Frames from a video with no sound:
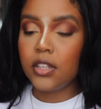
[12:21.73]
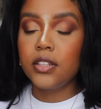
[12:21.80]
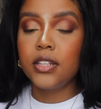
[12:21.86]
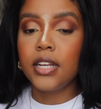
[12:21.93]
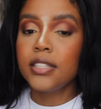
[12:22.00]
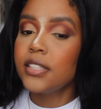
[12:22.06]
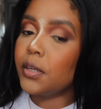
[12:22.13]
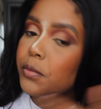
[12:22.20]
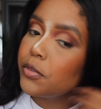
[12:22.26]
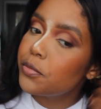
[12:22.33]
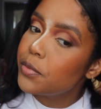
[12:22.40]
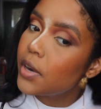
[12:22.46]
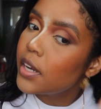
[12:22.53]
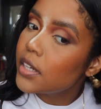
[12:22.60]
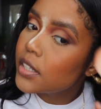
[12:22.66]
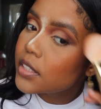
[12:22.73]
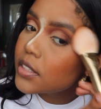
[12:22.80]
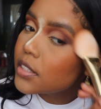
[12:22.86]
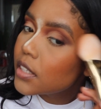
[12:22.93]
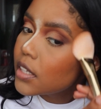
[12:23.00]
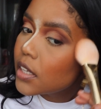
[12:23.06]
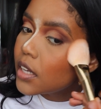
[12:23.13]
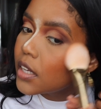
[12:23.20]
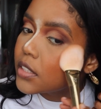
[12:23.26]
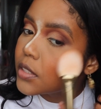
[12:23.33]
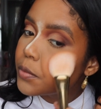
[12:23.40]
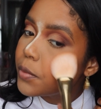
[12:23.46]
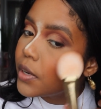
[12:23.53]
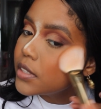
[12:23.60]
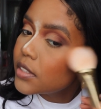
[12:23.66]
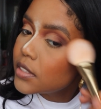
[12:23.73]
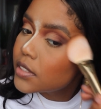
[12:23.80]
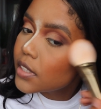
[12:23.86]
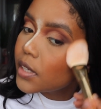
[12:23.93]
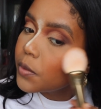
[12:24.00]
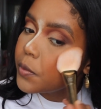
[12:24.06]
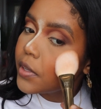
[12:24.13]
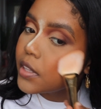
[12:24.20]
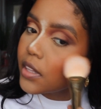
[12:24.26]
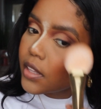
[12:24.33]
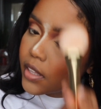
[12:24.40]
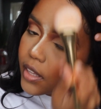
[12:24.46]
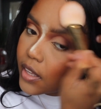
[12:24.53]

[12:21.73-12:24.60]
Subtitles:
that type of product to bronze the skin with.